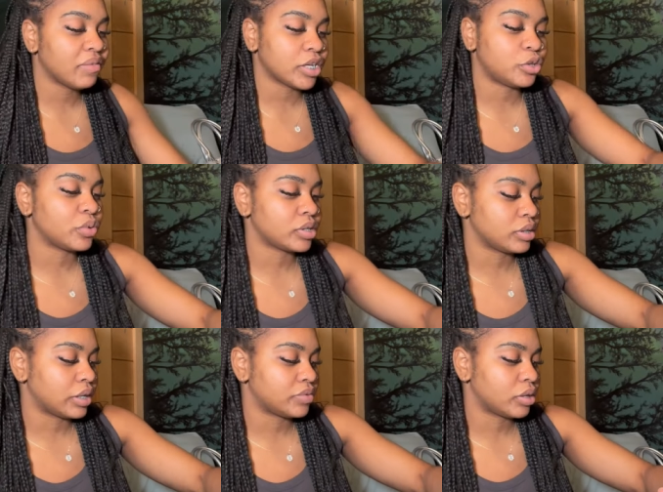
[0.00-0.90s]
I have like two
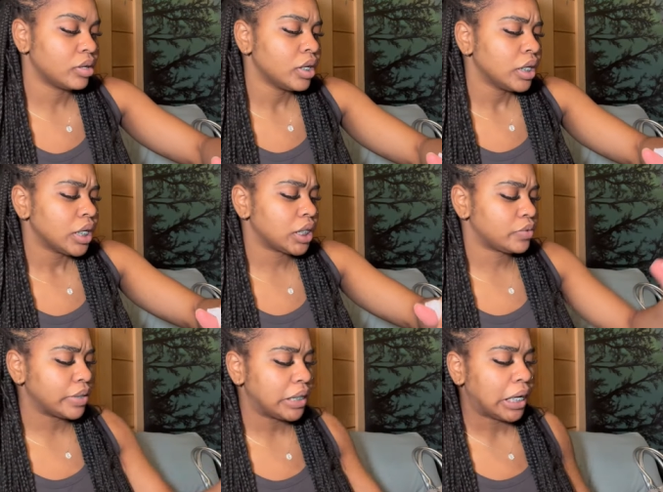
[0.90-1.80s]
questions left, so
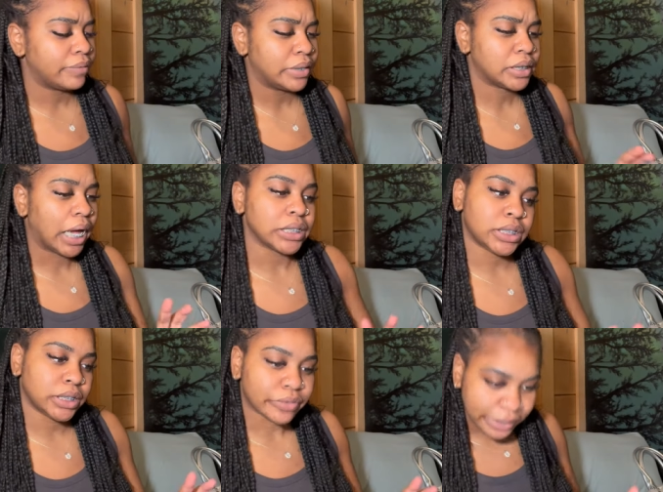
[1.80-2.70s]
it's really not even that
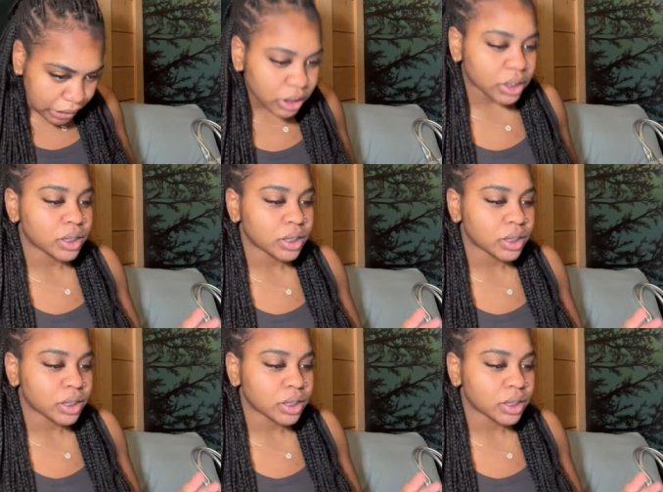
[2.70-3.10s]
serious.